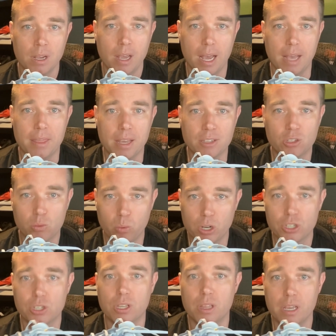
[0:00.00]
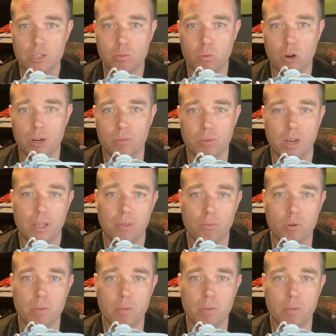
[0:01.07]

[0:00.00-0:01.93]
and then switched to this one and ran 3